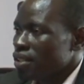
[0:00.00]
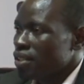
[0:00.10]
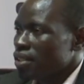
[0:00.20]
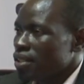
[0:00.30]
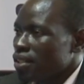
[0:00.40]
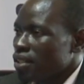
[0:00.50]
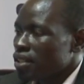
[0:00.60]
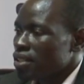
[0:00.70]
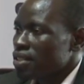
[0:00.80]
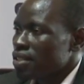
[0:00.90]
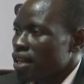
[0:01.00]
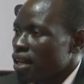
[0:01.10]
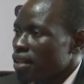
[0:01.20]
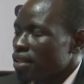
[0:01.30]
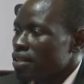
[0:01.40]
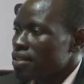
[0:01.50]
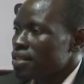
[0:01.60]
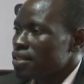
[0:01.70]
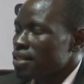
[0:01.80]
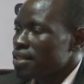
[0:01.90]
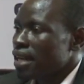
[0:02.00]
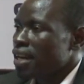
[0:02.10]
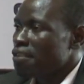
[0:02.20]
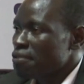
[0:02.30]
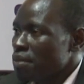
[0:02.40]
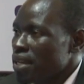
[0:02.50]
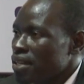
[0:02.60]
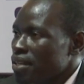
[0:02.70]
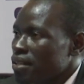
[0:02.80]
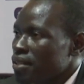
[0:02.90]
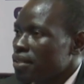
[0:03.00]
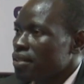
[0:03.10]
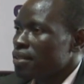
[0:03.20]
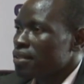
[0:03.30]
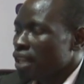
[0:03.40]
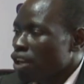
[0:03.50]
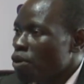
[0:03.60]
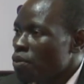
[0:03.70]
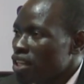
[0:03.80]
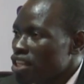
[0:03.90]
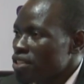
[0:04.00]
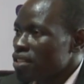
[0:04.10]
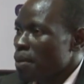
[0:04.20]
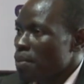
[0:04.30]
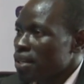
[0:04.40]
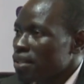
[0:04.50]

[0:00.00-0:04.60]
No, that was a licensee. It's a government telecommunication company.